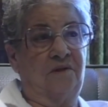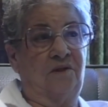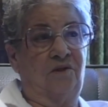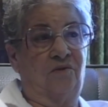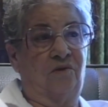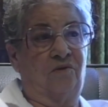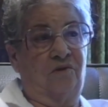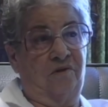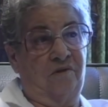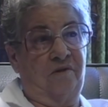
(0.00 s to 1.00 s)
you know,
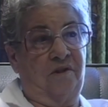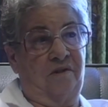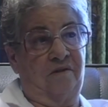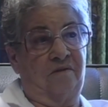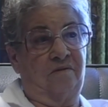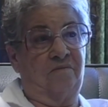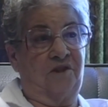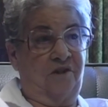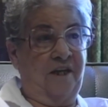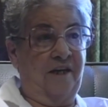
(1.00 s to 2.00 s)
lower than the
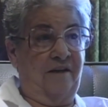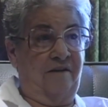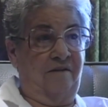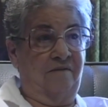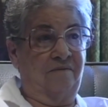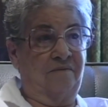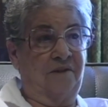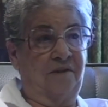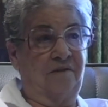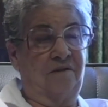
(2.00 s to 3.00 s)
Mister Cannon.
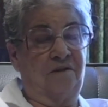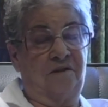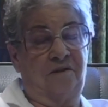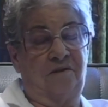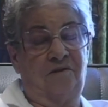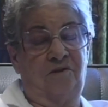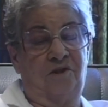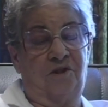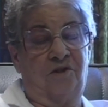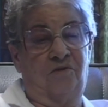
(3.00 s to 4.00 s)
That just you
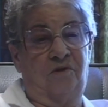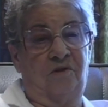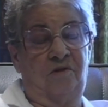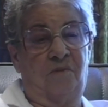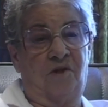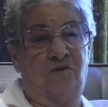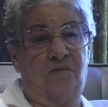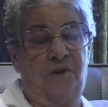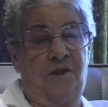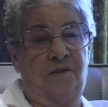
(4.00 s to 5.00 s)
just go to your boss
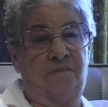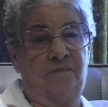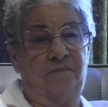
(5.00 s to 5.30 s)
man.